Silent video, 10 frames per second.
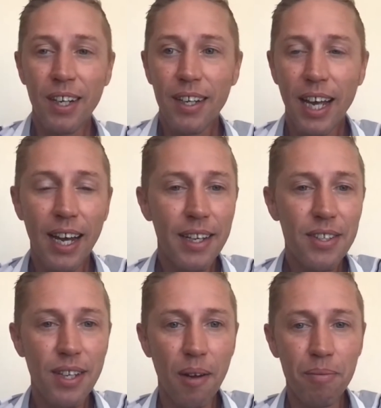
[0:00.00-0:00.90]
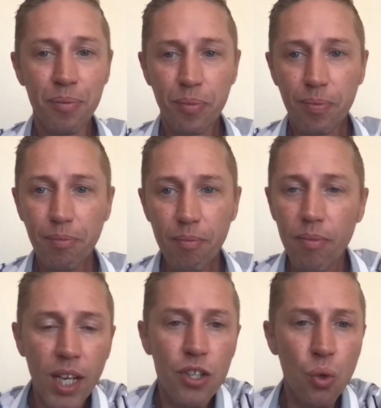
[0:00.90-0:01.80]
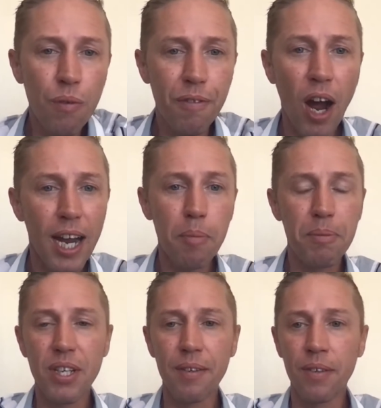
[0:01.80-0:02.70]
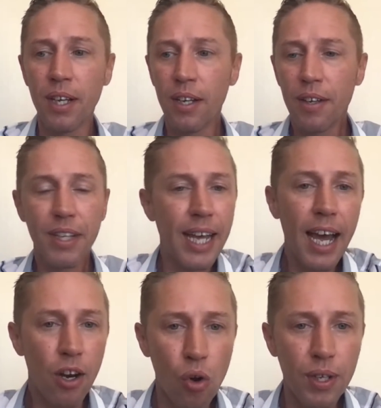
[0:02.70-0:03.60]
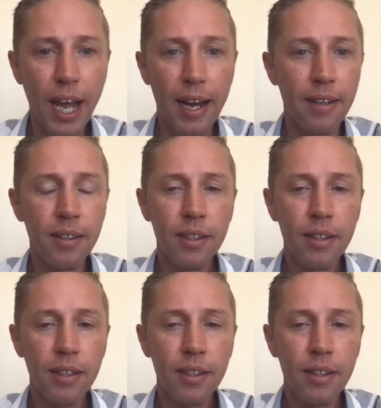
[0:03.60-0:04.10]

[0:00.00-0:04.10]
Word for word: Yeah, it's um, it's all vibes and the get-along gang.